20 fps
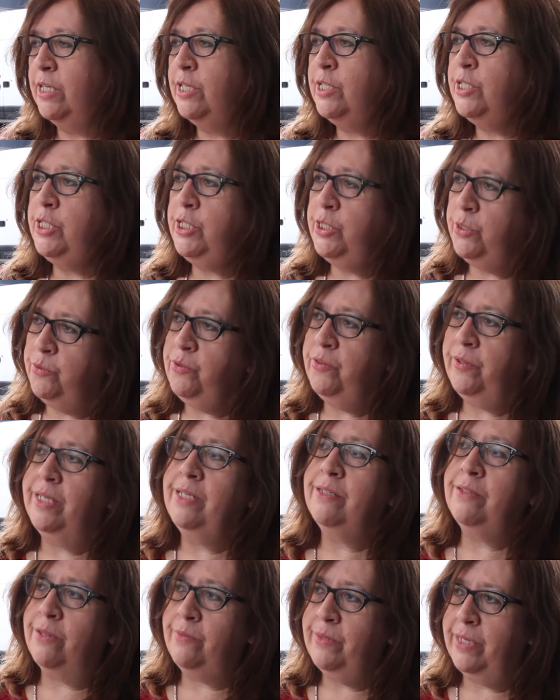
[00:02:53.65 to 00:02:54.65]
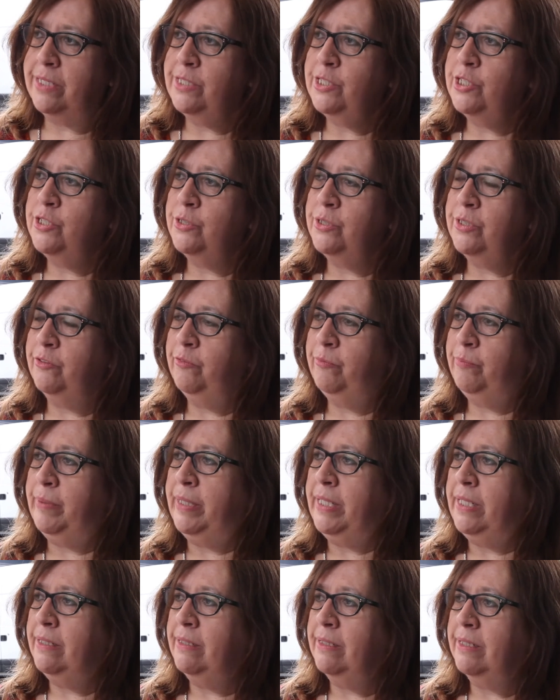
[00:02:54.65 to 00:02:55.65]
Do you think that should have
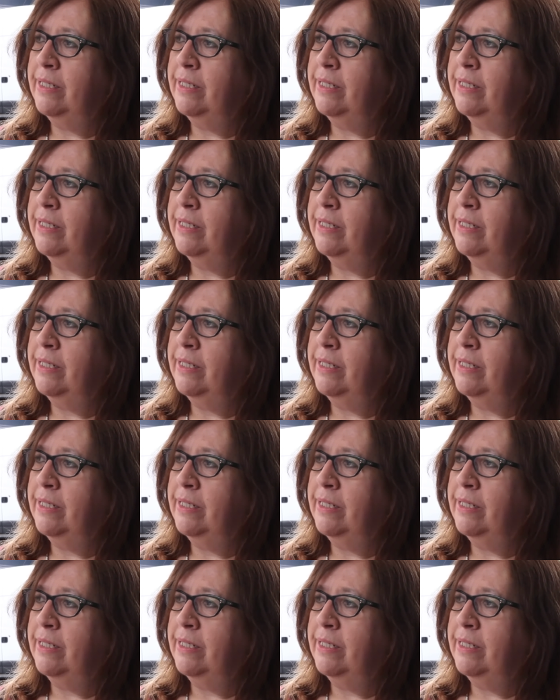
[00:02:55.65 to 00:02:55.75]
been